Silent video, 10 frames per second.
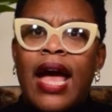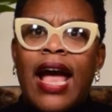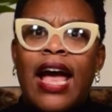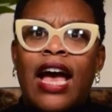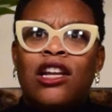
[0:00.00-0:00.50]

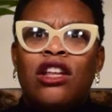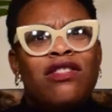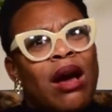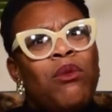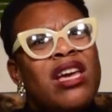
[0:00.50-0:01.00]
and
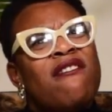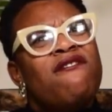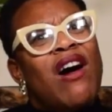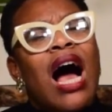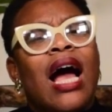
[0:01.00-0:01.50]
that we can
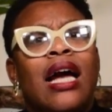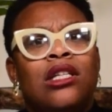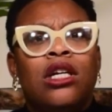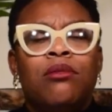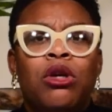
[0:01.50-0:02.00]

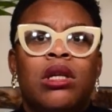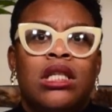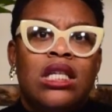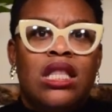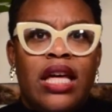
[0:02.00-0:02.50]
find
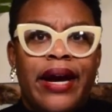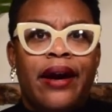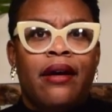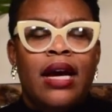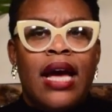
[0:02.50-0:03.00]
community
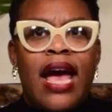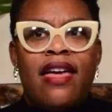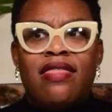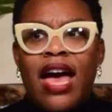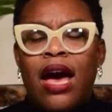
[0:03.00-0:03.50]
there,
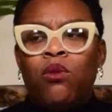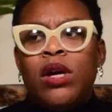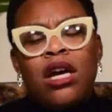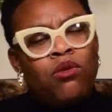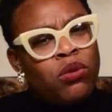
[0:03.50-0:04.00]
and that we
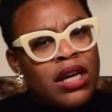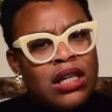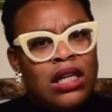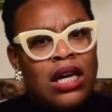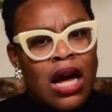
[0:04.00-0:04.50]
can
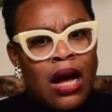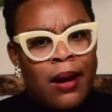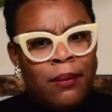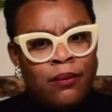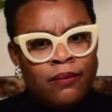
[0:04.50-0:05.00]
really
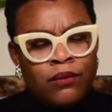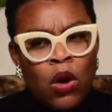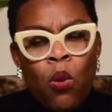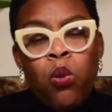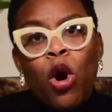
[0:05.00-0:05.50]

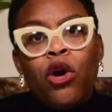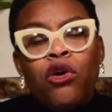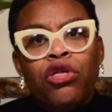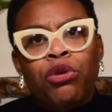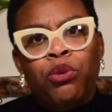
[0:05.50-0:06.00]

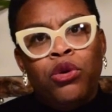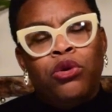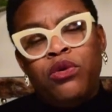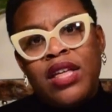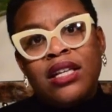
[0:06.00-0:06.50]
work
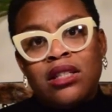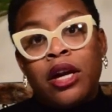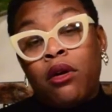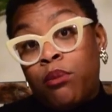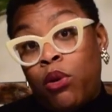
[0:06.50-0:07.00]
through things that
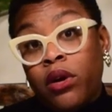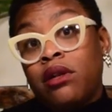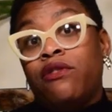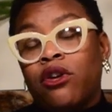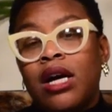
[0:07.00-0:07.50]
are
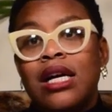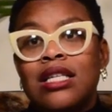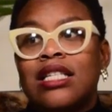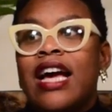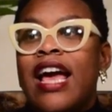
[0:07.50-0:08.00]
important for
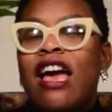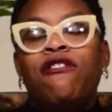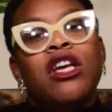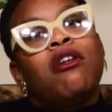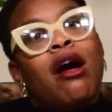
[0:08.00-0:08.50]
us and
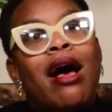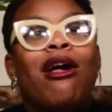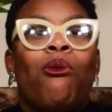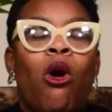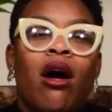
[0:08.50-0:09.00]
figure out how
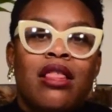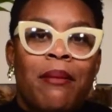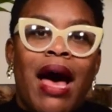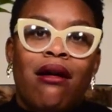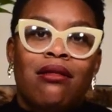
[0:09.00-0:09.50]
to walk
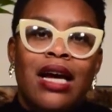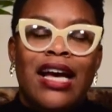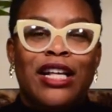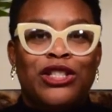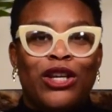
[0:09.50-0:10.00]
them out.
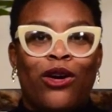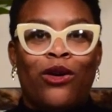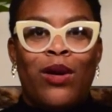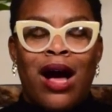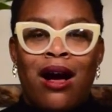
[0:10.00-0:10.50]
And
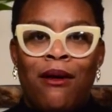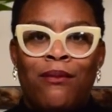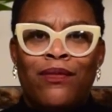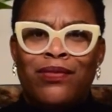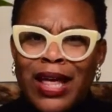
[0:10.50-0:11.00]
so
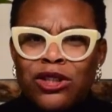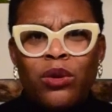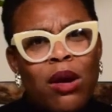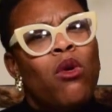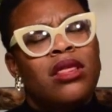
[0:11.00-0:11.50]
that's
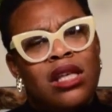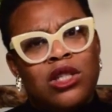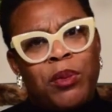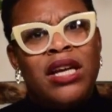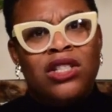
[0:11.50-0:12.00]
what I want this
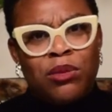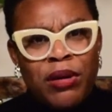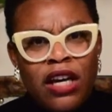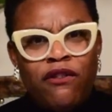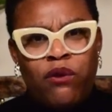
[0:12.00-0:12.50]
space to
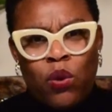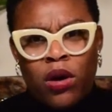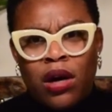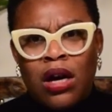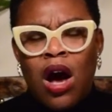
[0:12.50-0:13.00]
be
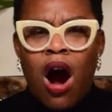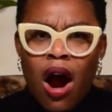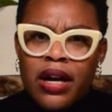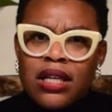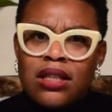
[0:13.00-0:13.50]
for
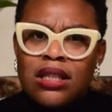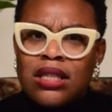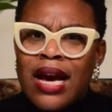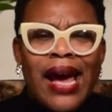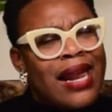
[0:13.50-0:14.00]

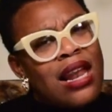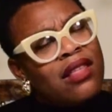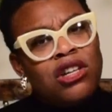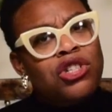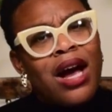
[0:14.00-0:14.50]
artists. And
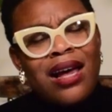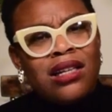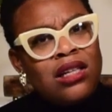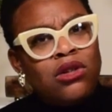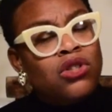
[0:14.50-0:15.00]
not that your
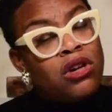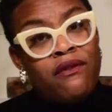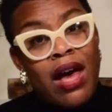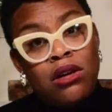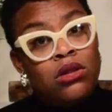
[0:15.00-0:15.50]
ideals or your
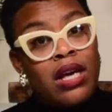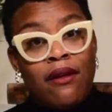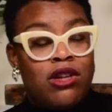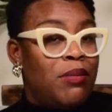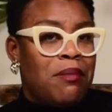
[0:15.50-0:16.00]
values
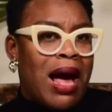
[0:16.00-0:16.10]
have to be